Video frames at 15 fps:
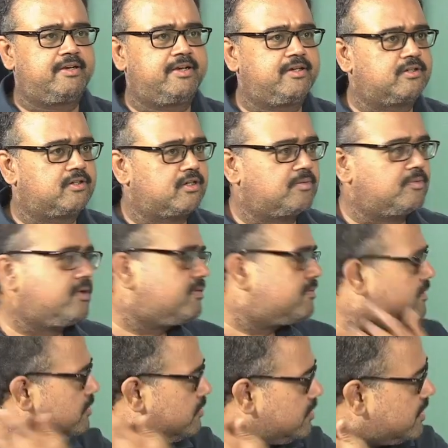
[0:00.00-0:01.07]
I need to talk about,
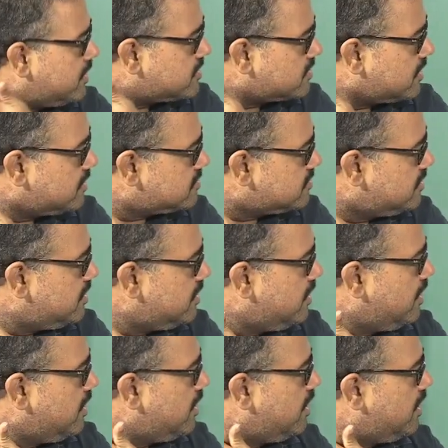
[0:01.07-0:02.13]
we will do that next class.
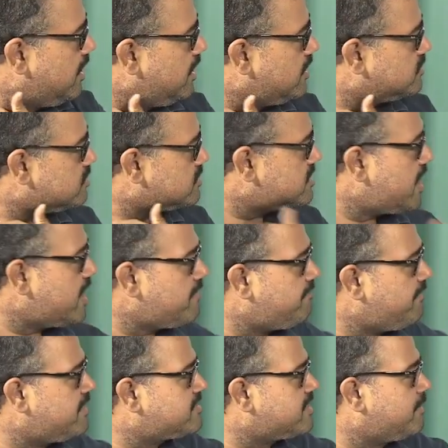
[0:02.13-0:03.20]
So
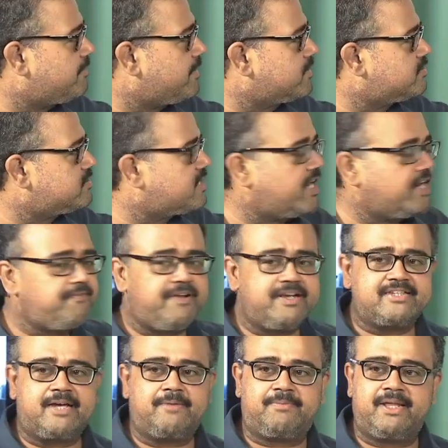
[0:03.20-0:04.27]
stratified sampling. So stratified
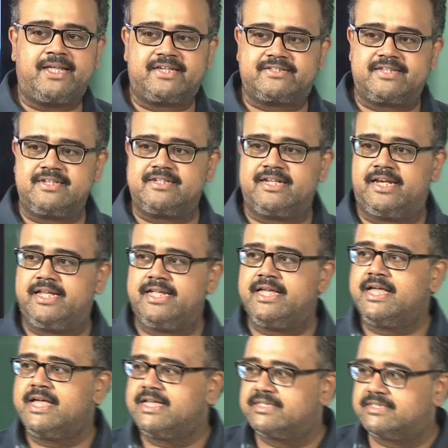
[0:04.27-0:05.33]
sampling essentially
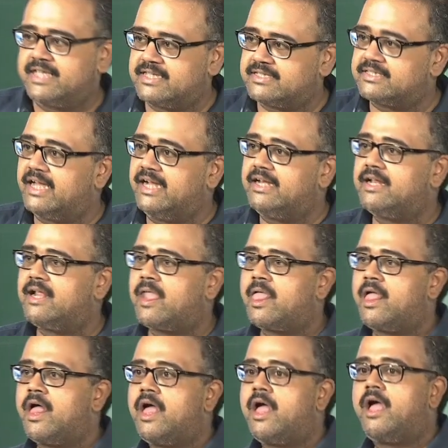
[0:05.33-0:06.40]
says that
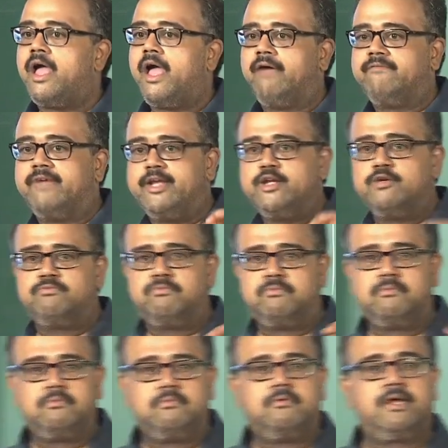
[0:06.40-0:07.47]
when you
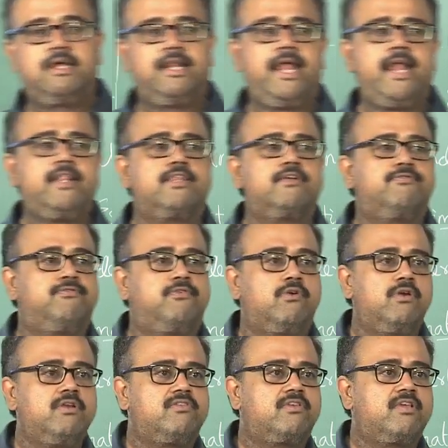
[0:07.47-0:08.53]
create the
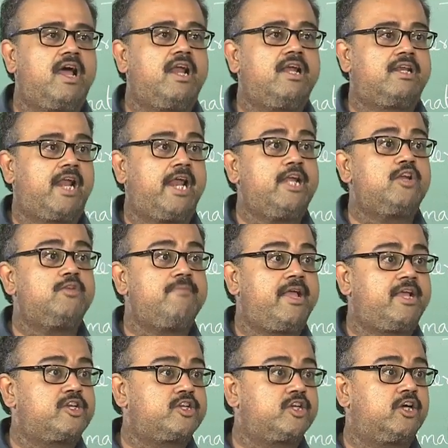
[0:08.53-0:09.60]
folds, try to
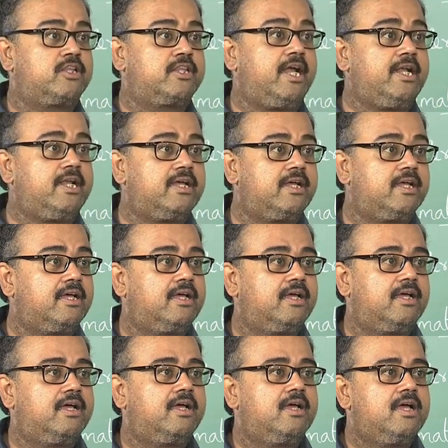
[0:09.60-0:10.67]
make sure that
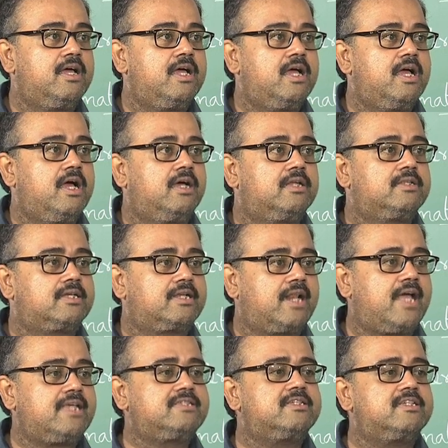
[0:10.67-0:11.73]
the
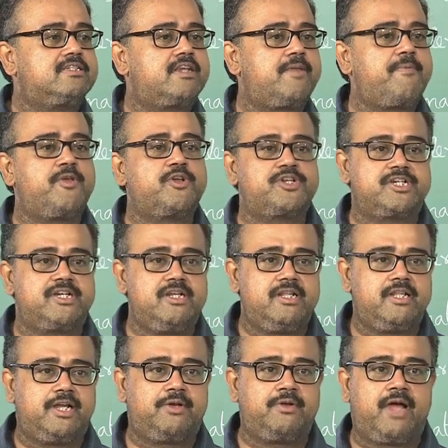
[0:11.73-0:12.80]
class distribution
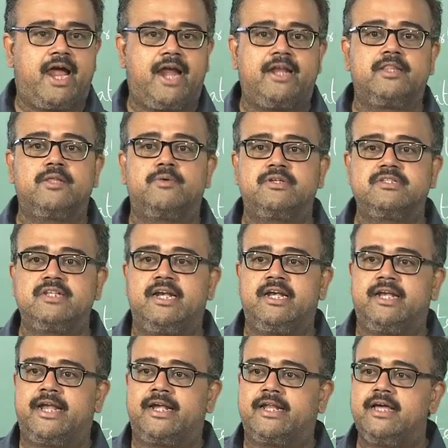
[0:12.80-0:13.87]
that you had in the original
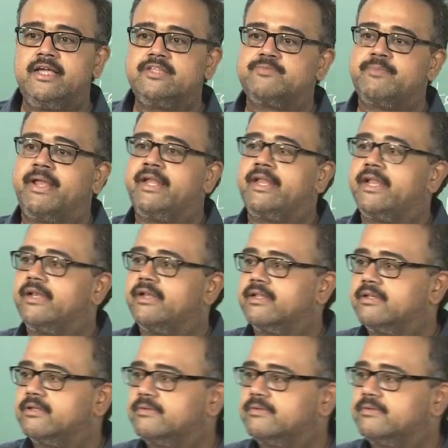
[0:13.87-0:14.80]
data is maintained,